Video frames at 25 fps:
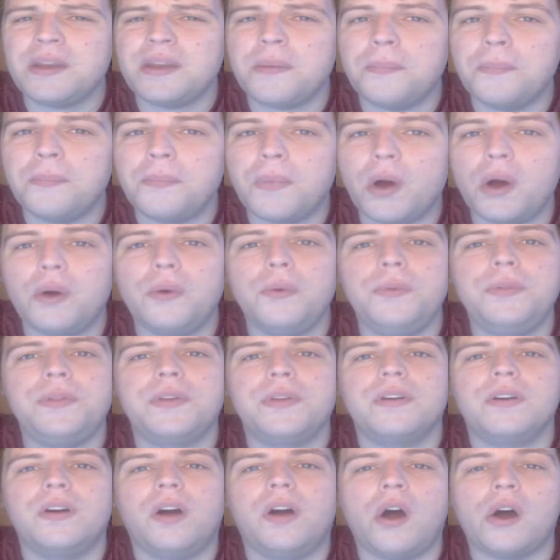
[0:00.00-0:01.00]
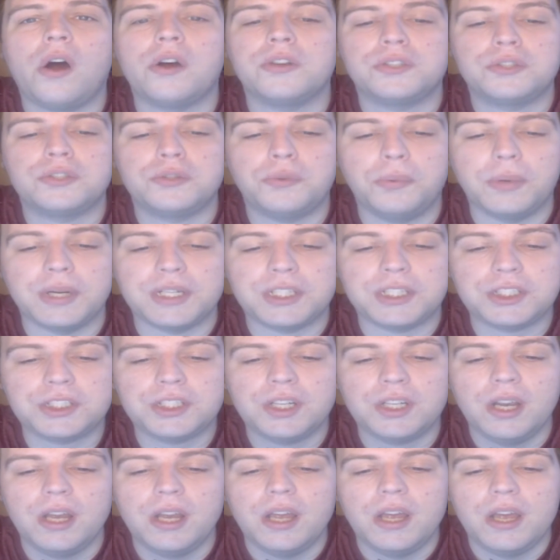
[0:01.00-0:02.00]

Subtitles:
emote on Twitch.